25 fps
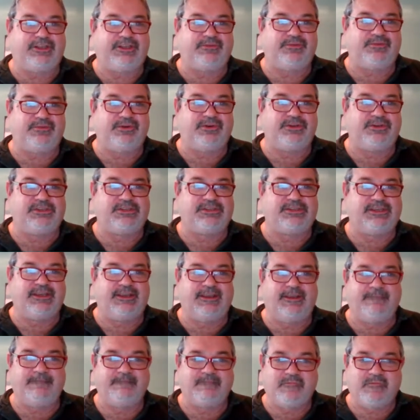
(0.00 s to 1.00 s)
It was,
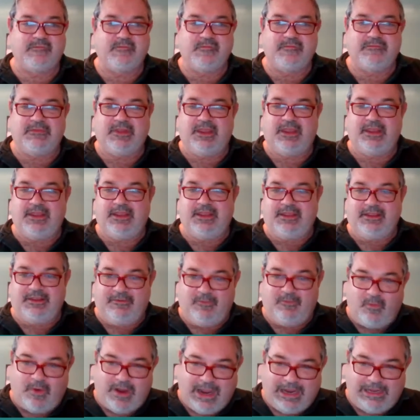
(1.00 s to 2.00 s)

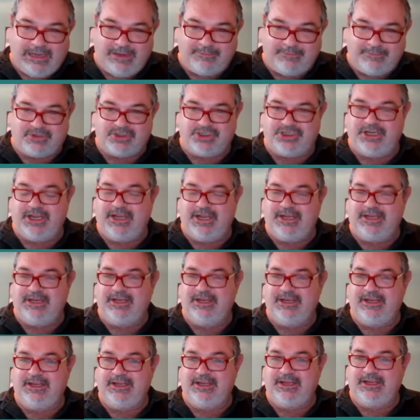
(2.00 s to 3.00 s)
while I'm
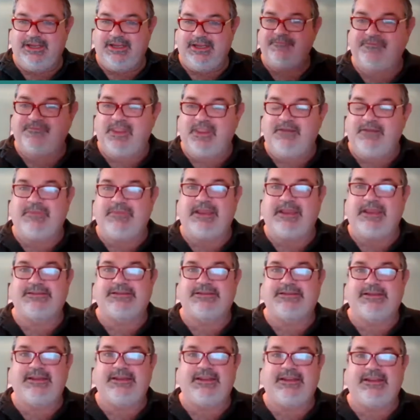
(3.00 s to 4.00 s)
sharing my
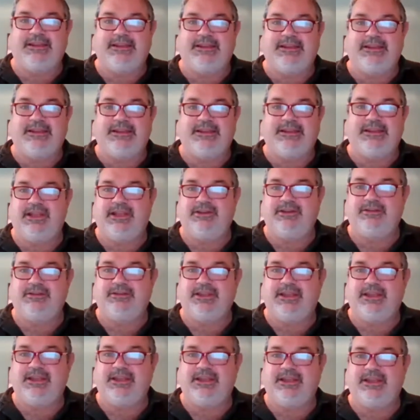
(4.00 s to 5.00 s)
screen, I have to tell
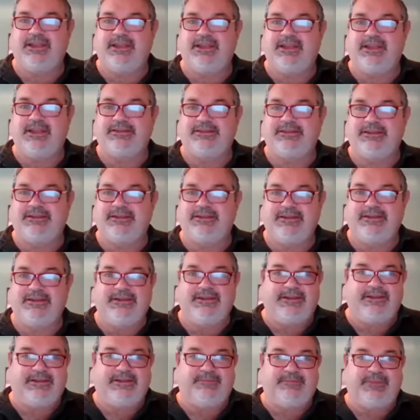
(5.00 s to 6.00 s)
you that
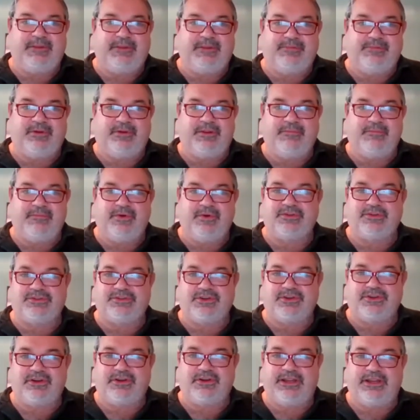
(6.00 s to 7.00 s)
people in
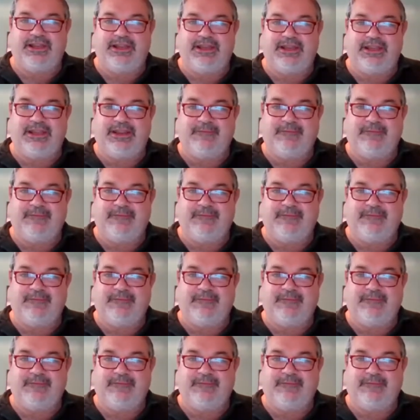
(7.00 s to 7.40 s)
Moscow really